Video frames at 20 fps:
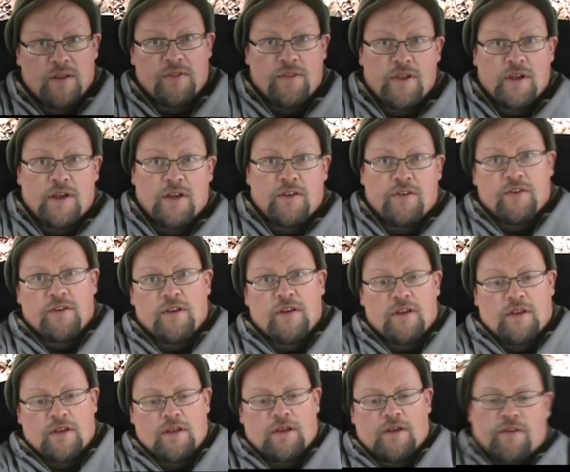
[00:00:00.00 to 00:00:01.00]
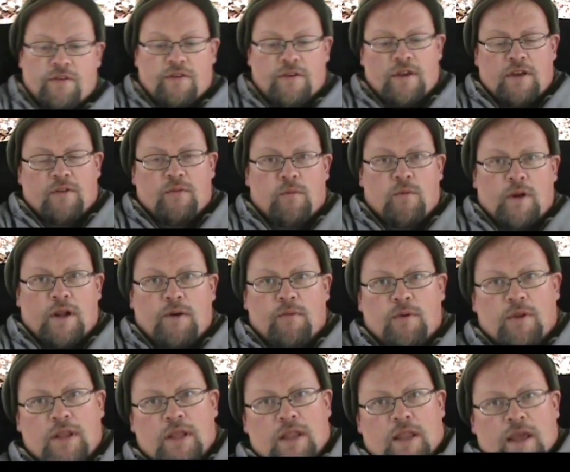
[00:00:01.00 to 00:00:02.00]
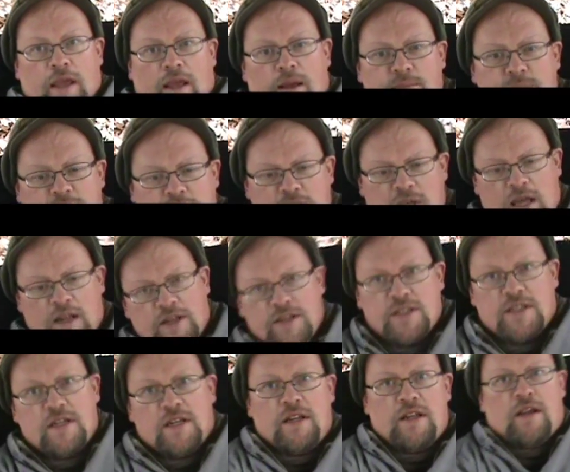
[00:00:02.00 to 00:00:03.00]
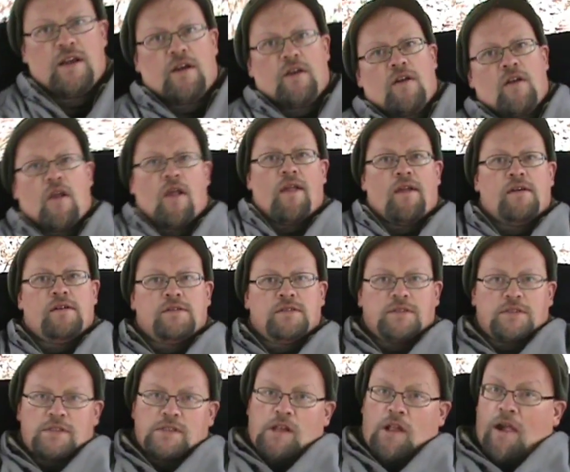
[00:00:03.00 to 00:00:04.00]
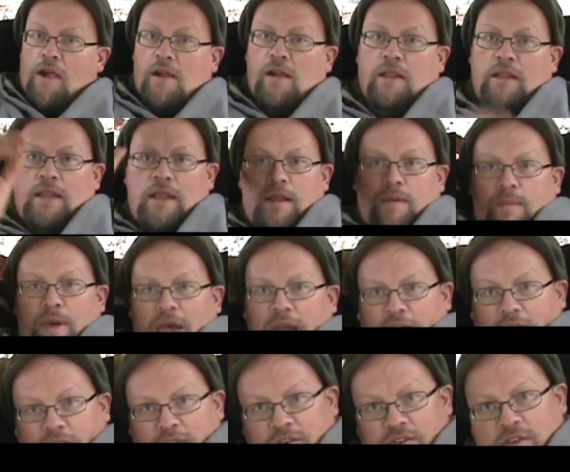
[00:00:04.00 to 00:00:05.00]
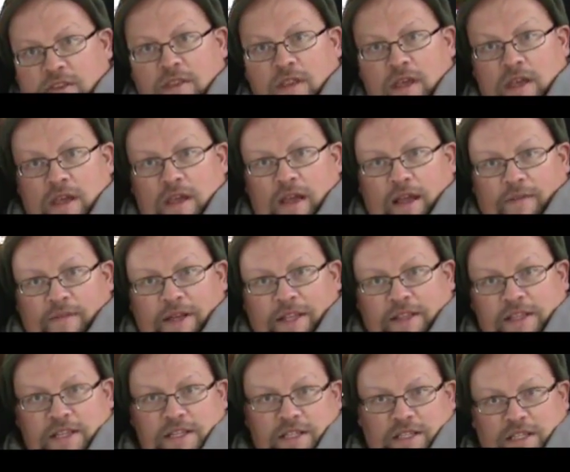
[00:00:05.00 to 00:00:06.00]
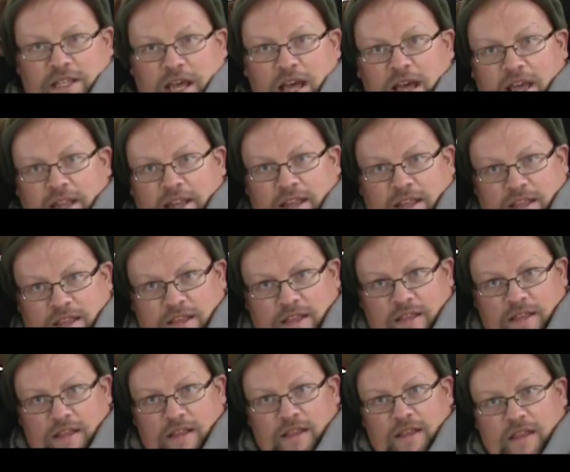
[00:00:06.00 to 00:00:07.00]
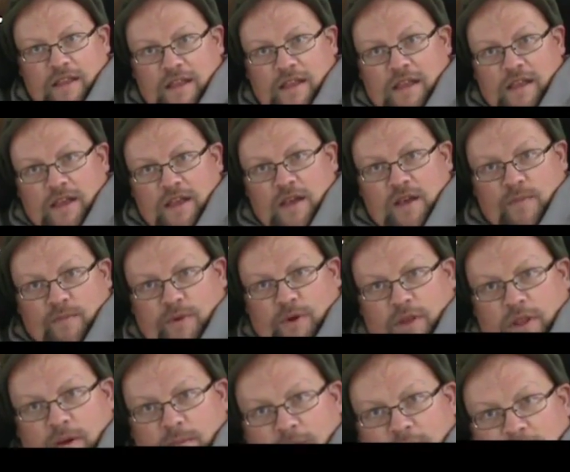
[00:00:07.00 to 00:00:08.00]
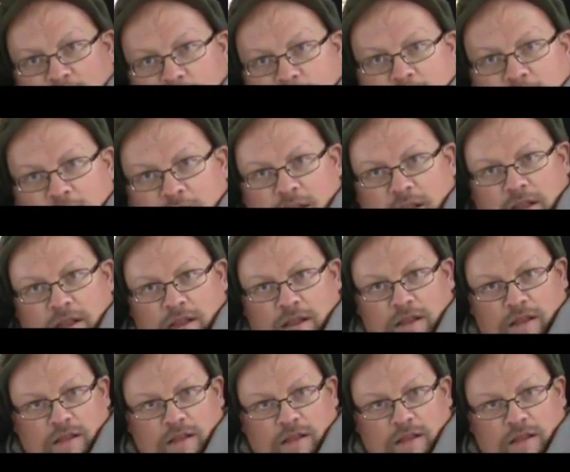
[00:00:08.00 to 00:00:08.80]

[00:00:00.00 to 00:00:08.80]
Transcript: this is what I really like. I'm just kind of sitting here, lean back. I've got this side pulled up behind my head,